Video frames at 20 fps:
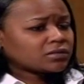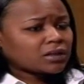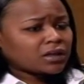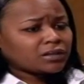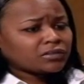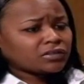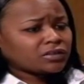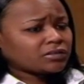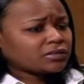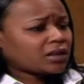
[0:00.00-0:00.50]
like
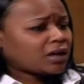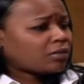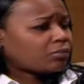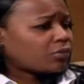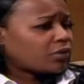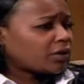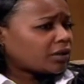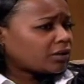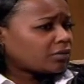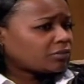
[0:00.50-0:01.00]
she's not
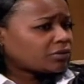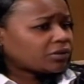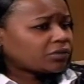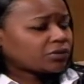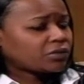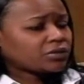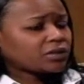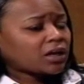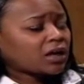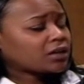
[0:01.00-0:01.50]
bringing them to
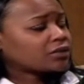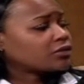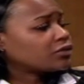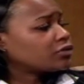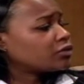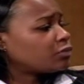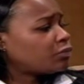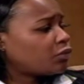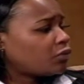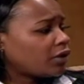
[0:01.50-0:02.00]
their
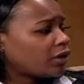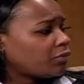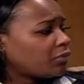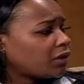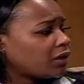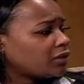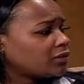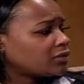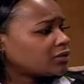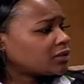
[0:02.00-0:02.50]
doctor's
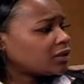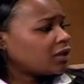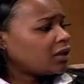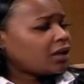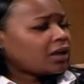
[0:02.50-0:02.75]
appointments.